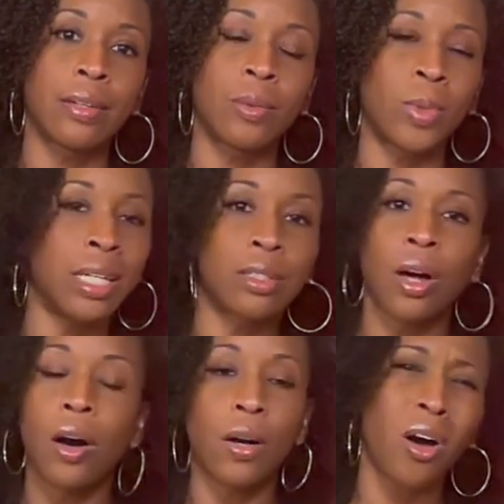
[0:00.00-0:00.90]
weak
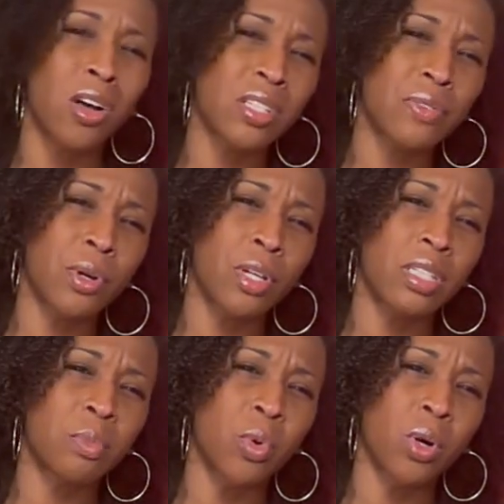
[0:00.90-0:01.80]
laws. Laws
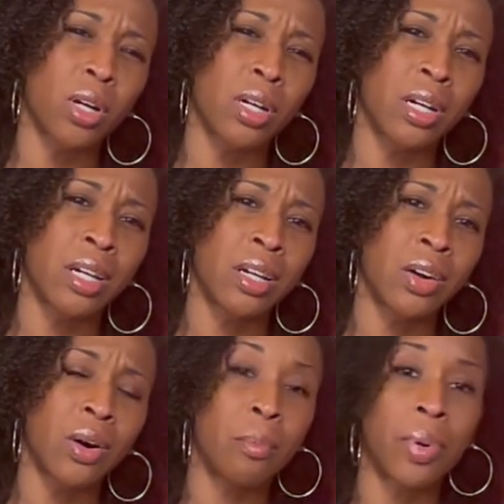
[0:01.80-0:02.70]
focus more
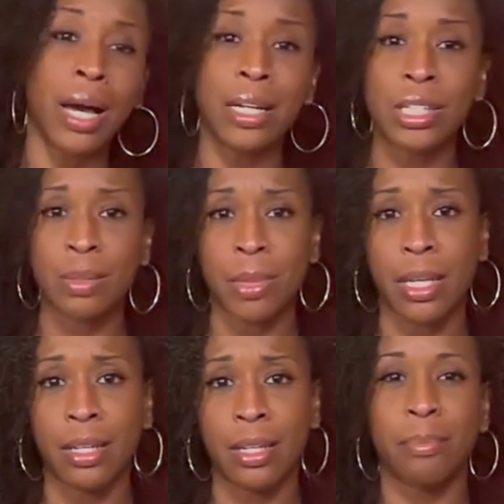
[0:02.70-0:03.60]
on punishment
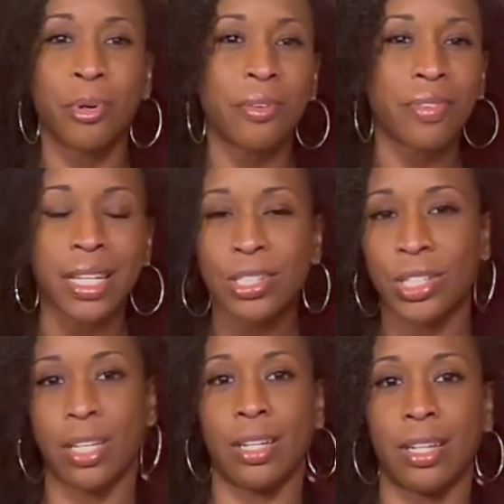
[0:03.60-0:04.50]
than
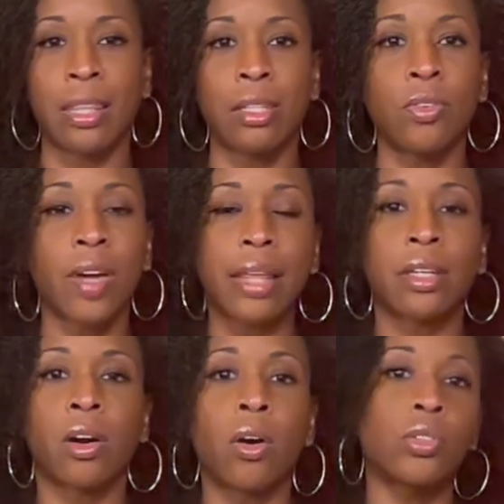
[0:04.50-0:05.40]
prevention. And then you've got the
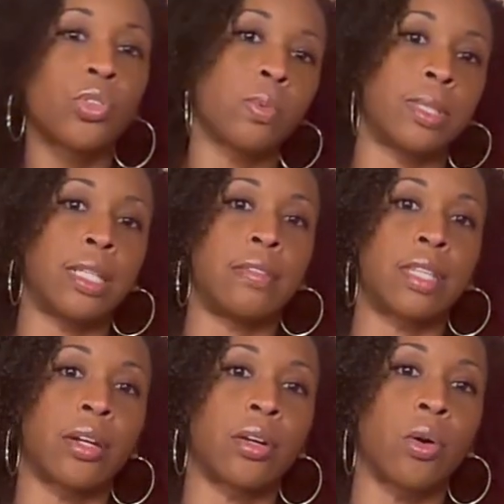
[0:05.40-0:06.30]
cultural beliefs
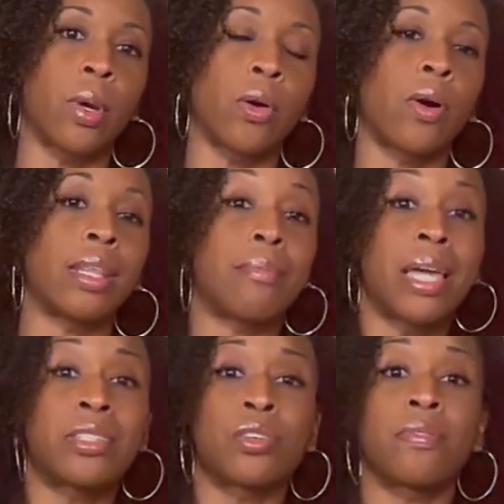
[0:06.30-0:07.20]
that are going on that
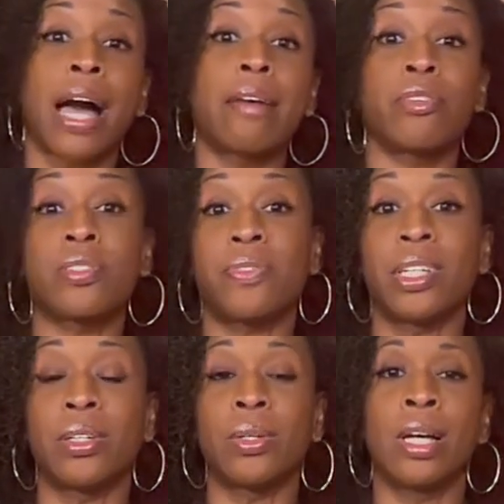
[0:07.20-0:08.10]
make survivors
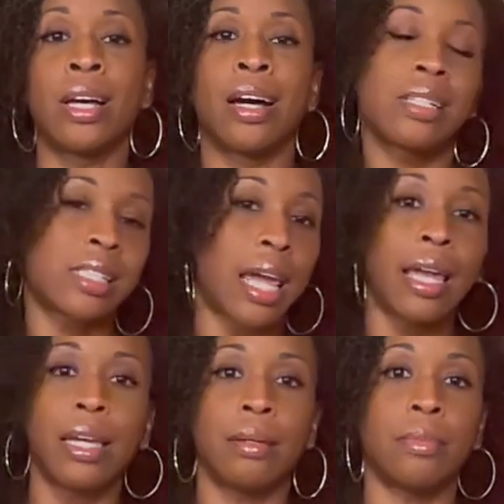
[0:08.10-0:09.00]
feel
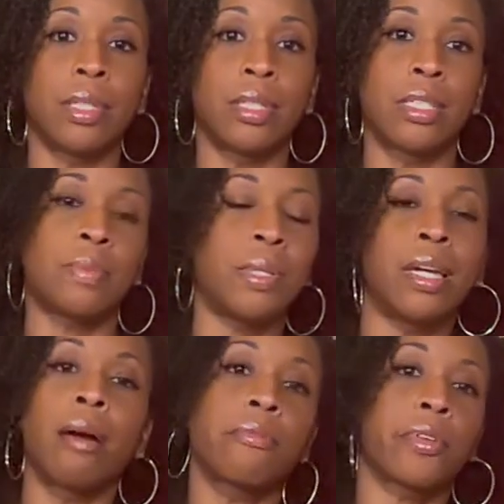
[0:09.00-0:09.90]
ashamed to speak
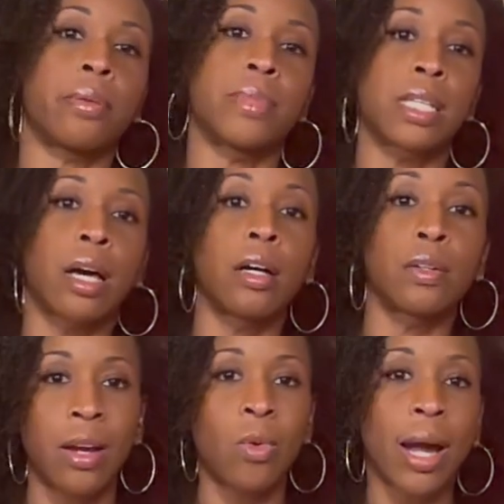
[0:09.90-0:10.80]
up for themselves.
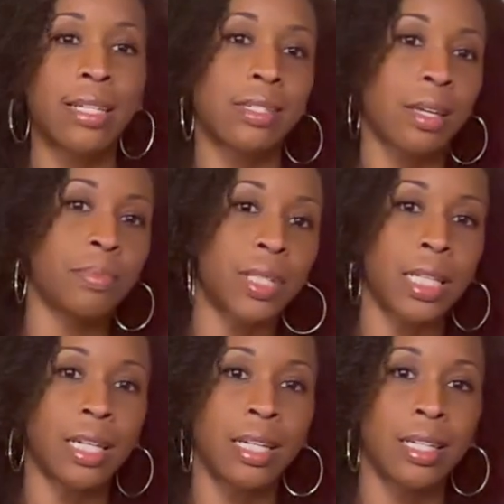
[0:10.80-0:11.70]
And quite
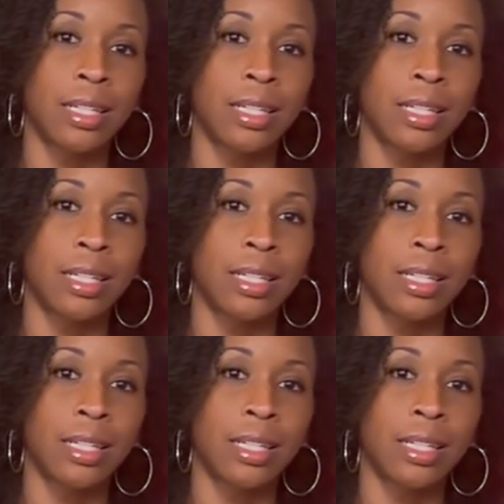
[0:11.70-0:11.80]
simply,